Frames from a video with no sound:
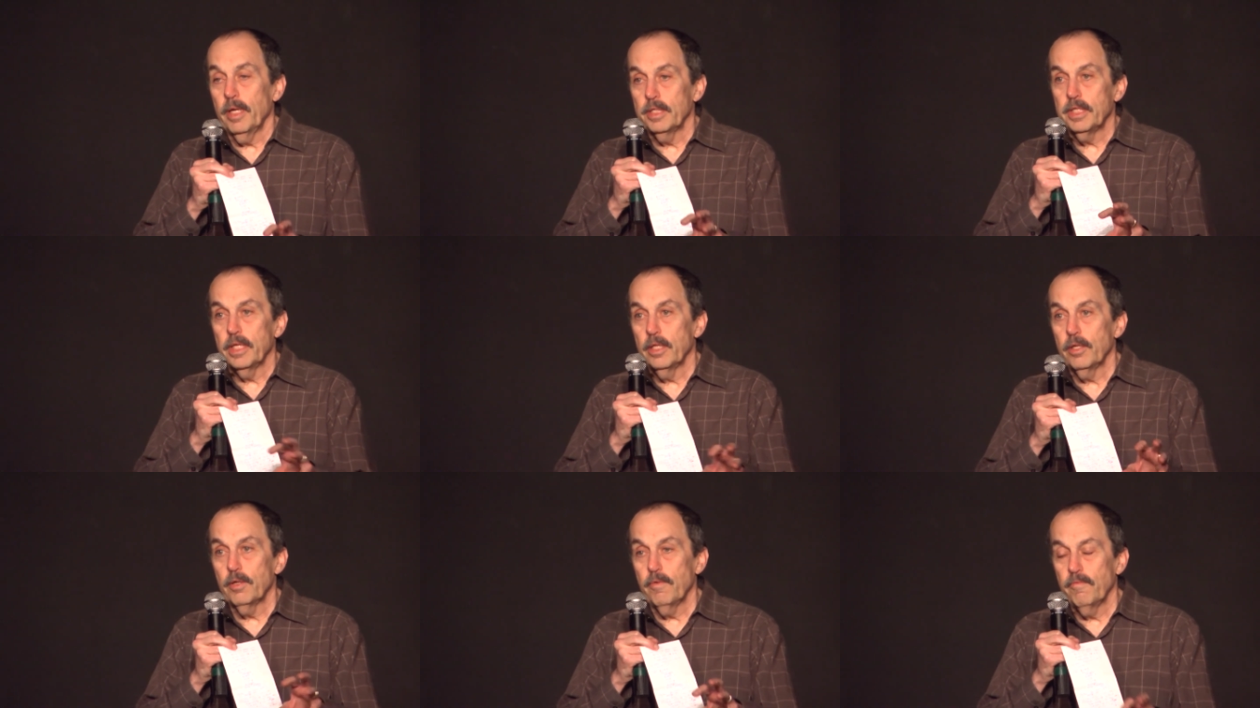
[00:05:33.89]
I
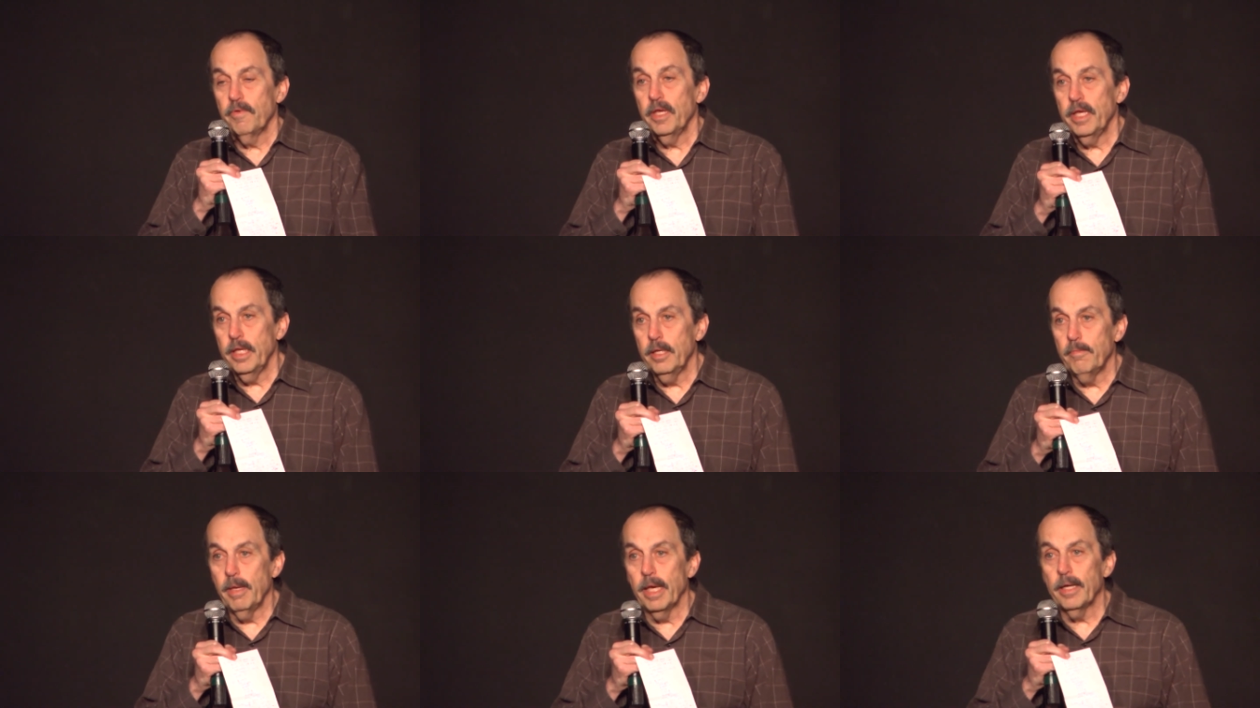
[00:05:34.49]
send her via
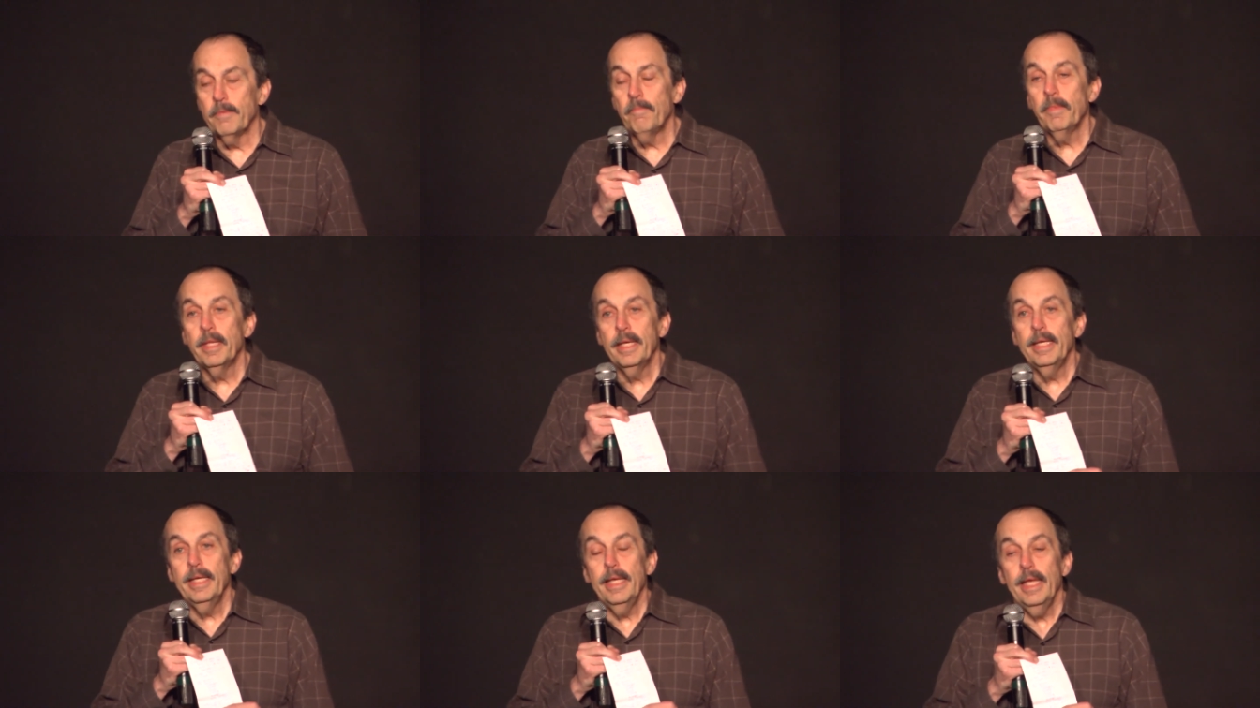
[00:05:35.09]
email,
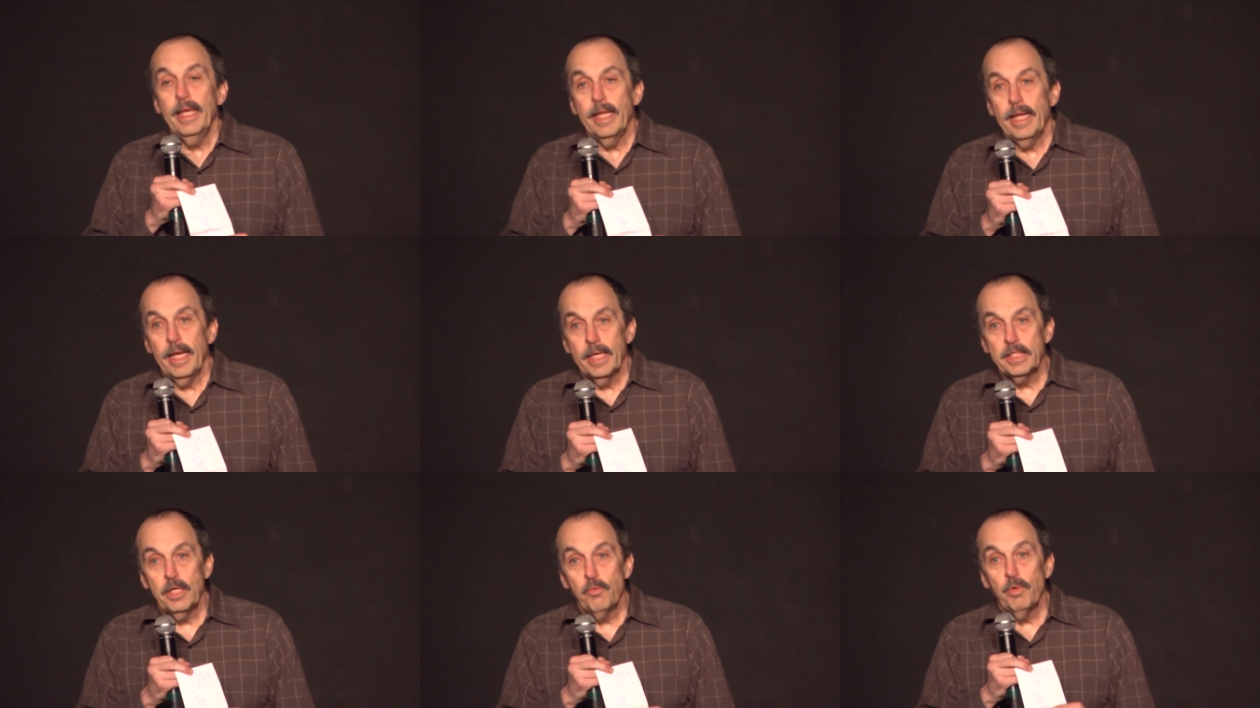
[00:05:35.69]

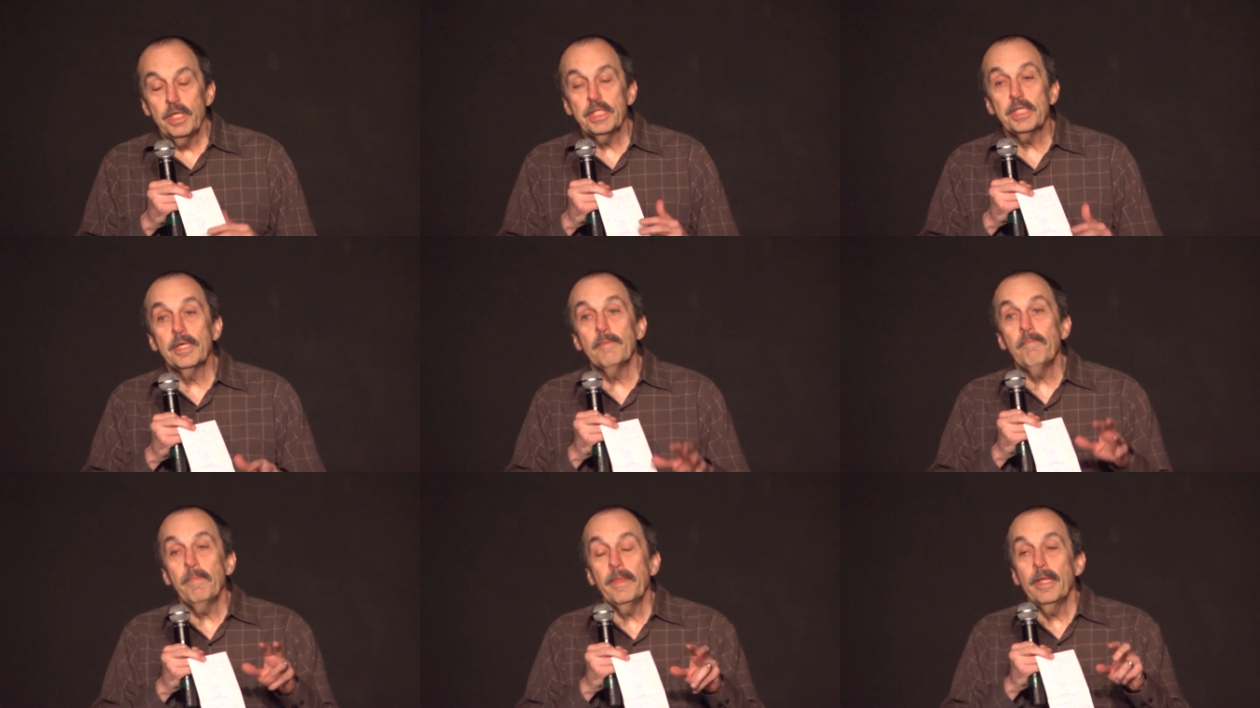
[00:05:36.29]
and I say,
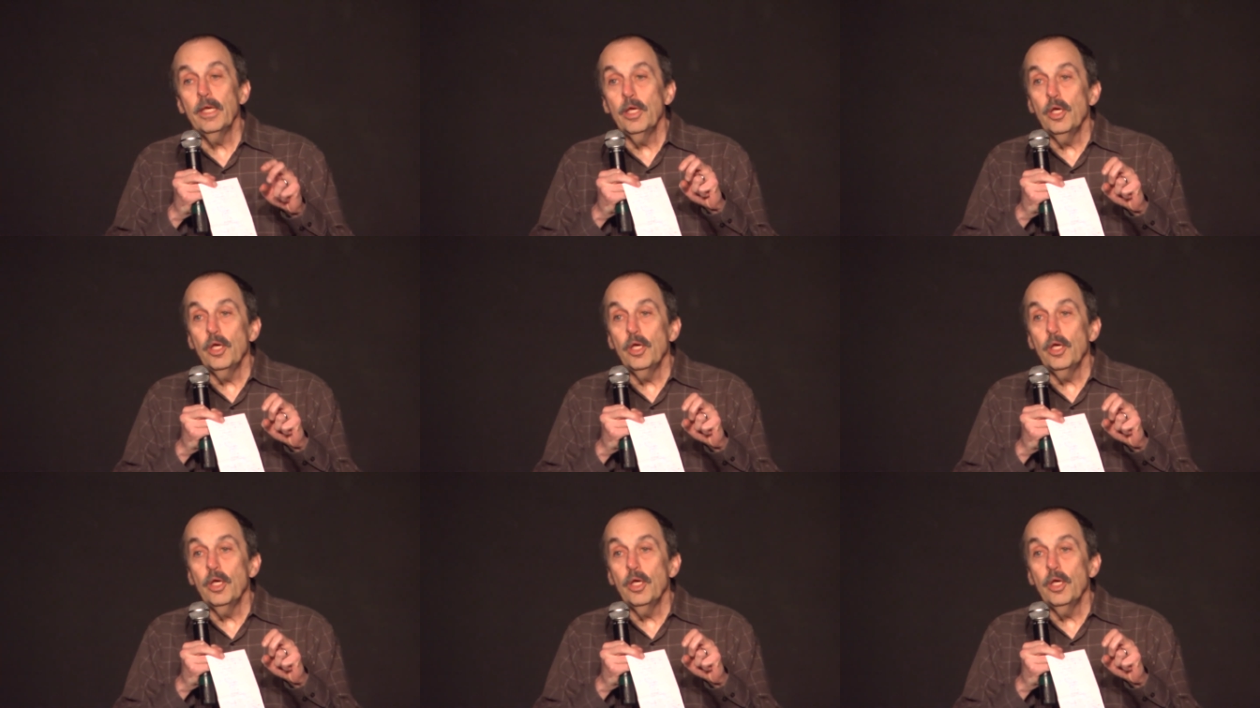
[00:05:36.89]
Risa,